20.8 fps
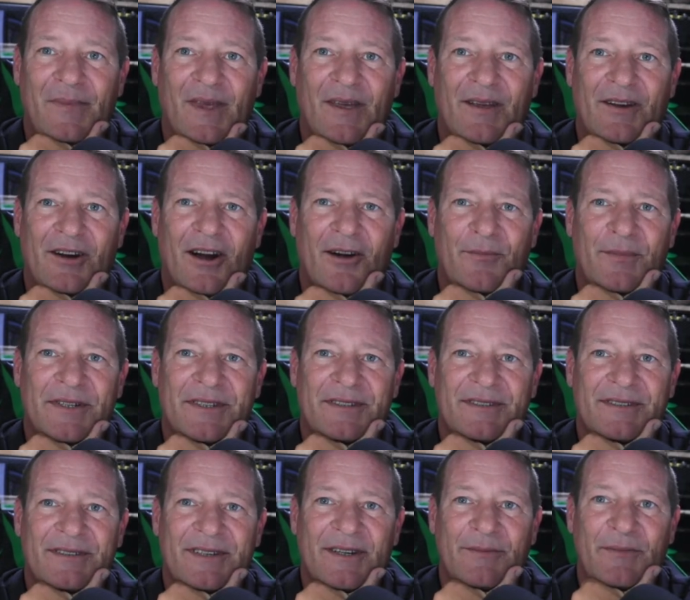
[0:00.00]

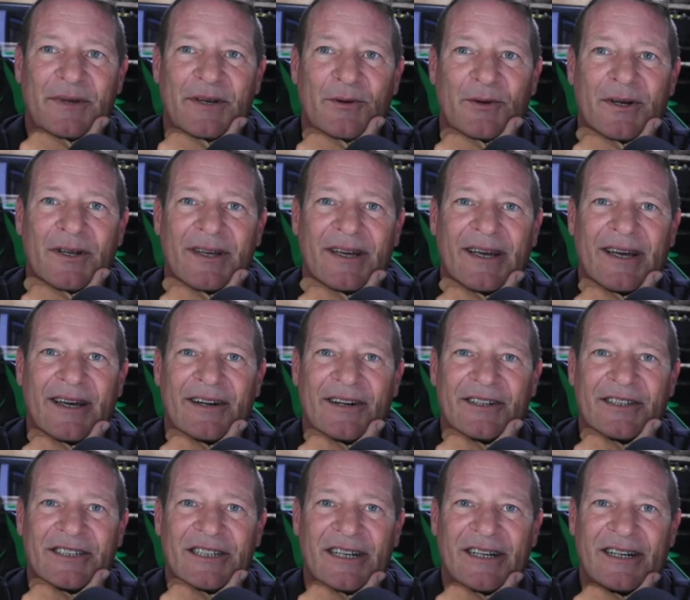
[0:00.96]
carpets can be really
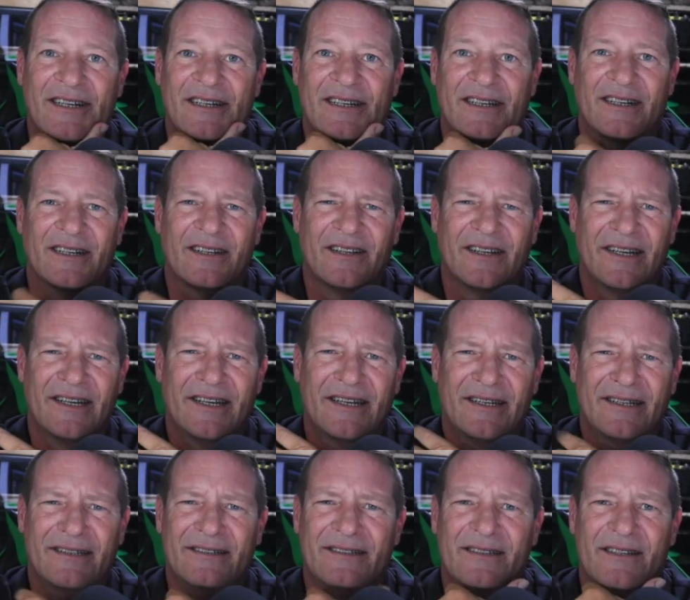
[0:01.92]
energetic and
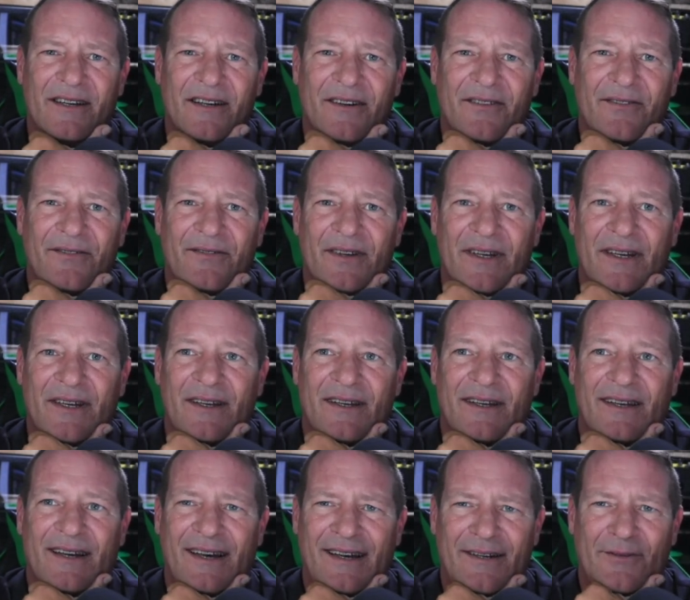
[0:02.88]
clingy and stuff,
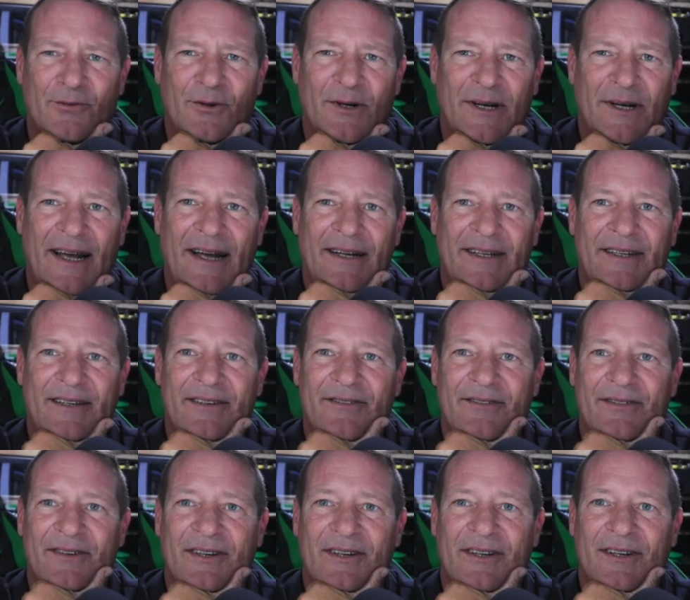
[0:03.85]
kind of
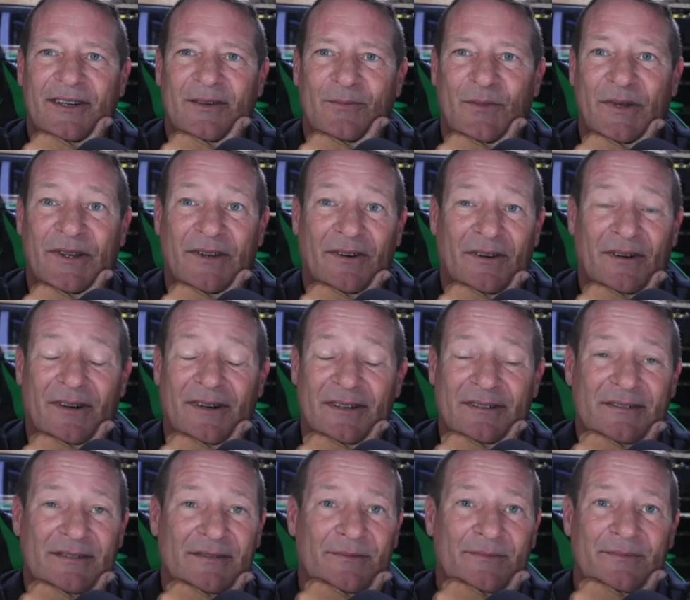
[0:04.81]
reactive, but they're
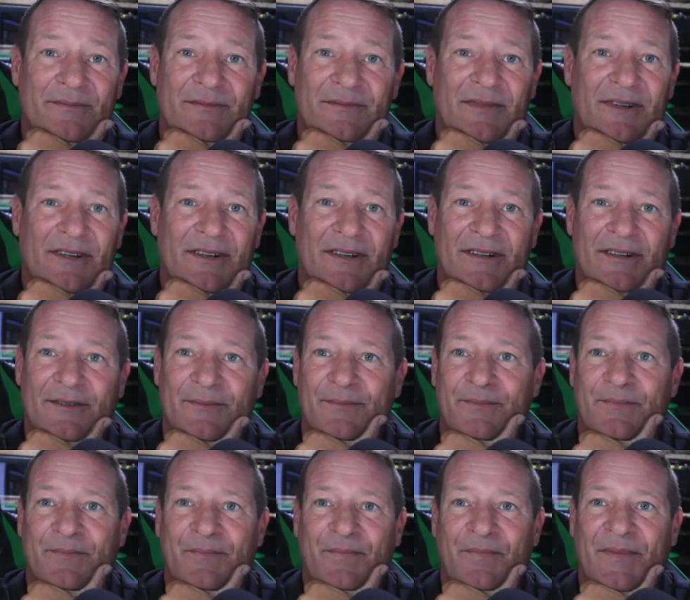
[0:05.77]
awesome.
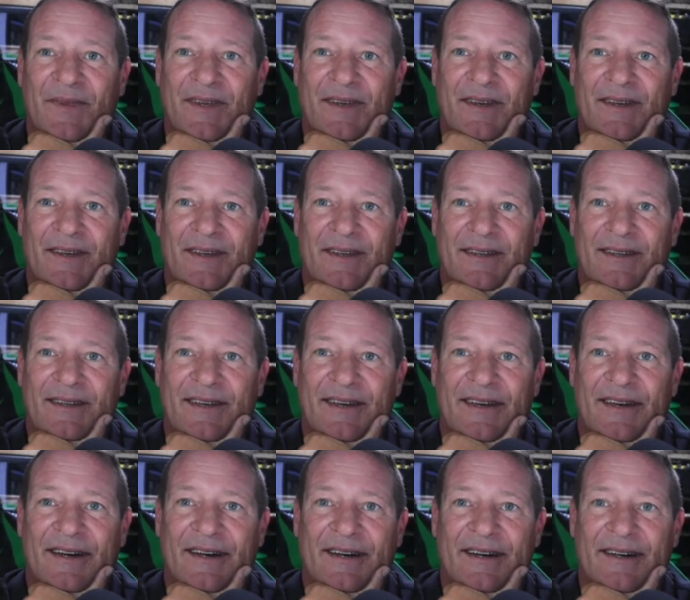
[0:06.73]
Um,
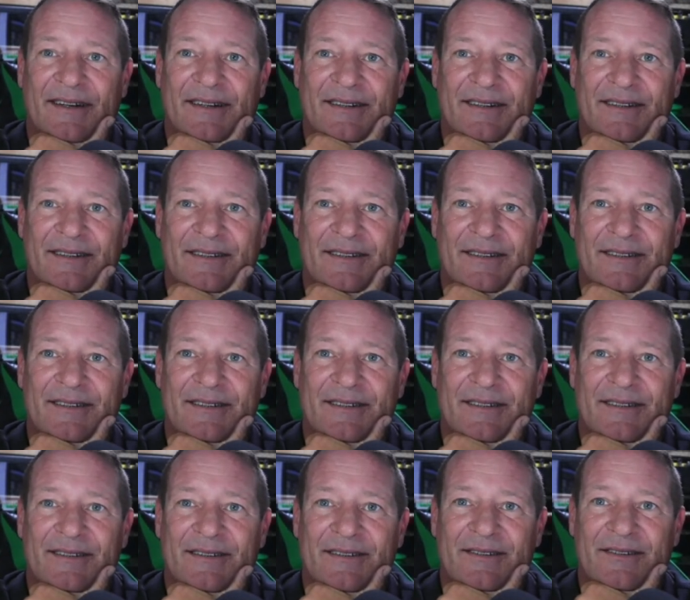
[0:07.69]
they, uh,
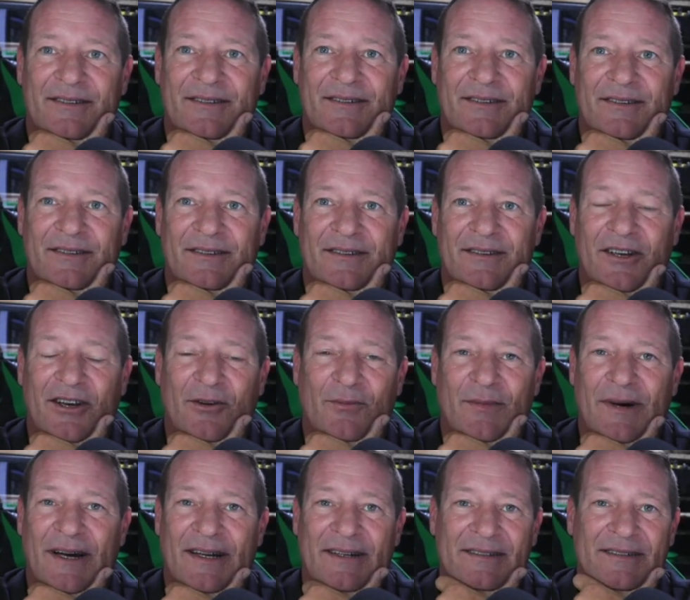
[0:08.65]
you know,
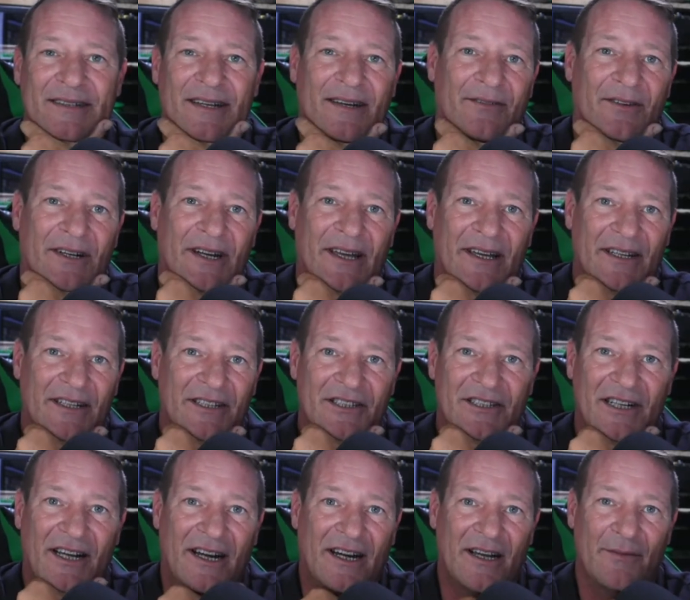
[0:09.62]
mine's never taken a
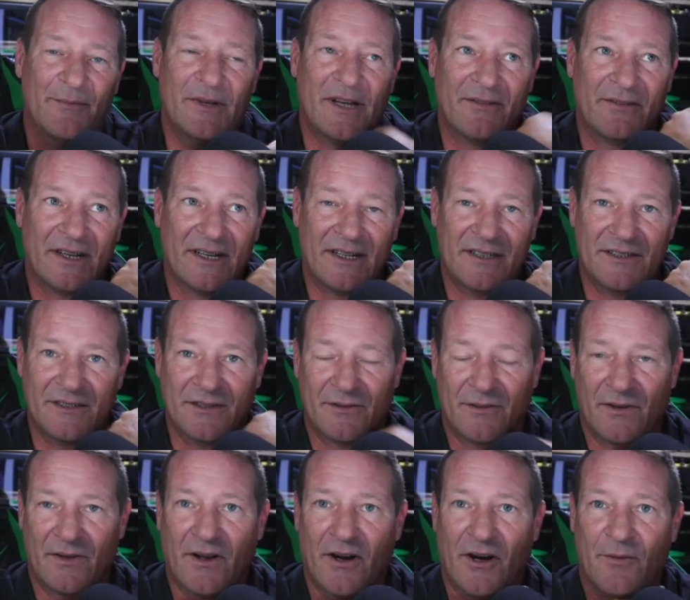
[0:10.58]
shot at me. I've got a
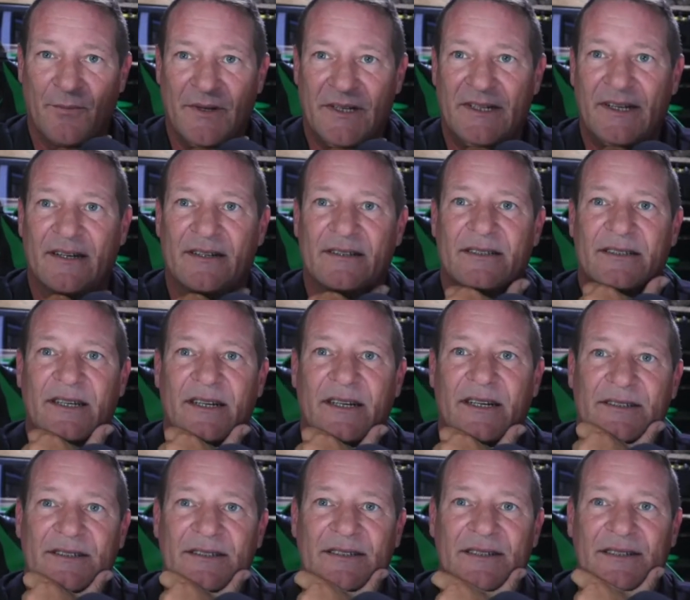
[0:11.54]
jungle carpet downstairs.